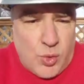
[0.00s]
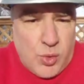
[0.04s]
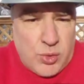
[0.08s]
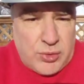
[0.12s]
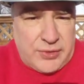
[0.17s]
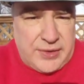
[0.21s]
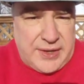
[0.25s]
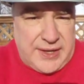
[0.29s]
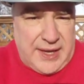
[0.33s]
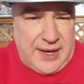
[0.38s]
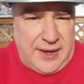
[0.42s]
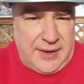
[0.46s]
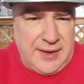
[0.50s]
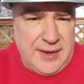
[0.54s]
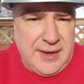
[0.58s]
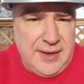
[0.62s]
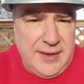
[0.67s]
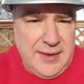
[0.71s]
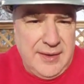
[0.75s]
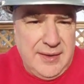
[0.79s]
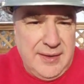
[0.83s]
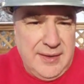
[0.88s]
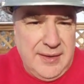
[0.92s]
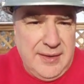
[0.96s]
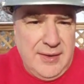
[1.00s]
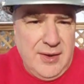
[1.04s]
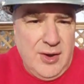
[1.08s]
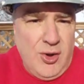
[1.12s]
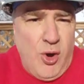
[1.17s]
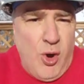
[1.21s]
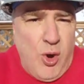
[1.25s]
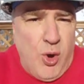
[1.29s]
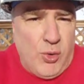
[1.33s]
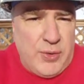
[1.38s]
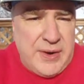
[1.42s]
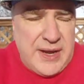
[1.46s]
Oregon,
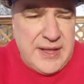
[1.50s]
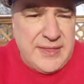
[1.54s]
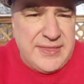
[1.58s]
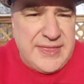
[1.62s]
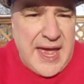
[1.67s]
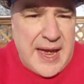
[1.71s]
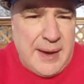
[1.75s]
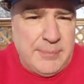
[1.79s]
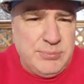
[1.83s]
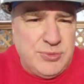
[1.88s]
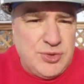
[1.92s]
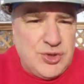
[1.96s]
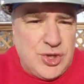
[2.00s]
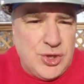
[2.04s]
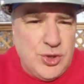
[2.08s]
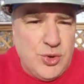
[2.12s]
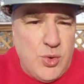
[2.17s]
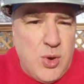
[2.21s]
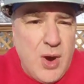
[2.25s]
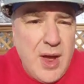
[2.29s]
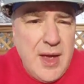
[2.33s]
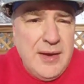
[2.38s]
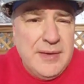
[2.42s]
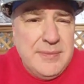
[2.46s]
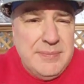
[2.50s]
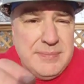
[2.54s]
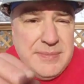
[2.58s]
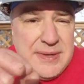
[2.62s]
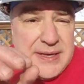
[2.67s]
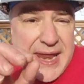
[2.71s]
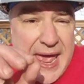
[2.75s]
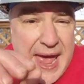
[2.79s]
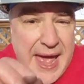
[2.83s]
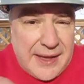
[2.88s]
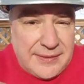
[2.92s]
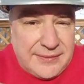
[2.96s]
holding them to
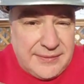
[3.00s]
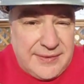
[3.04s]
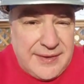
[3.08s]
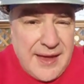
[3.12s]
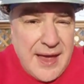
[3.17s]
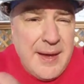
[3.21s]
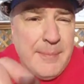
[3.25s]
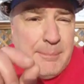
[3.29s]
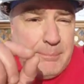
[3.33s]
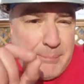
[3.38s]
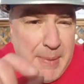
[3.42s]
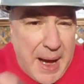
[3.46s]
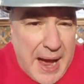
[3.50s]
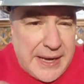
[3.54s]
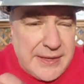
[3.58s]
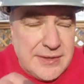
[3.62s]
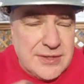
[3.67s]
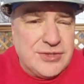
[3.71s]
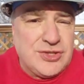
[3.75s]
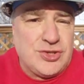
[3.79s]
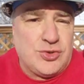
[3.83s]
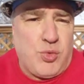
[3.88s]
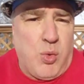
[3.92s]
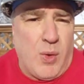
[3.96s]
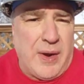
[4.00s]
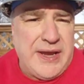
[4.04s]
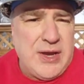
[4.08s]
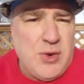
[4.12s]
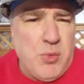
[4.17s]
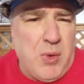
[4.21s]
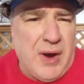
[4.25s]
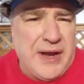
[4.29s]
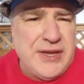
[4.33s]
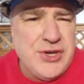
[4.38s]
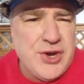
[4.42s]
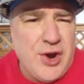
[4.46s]
net minus
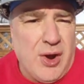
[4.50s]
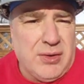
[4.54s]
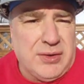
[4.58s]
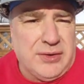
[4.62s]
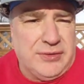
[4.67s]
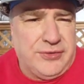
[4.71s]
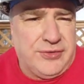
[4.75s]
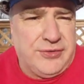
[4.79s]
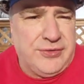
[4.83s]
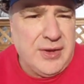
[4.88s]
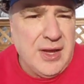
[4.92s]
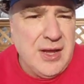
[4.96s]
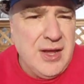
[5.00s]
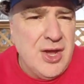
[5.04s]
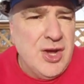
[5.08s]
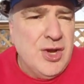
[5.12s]
21 yards.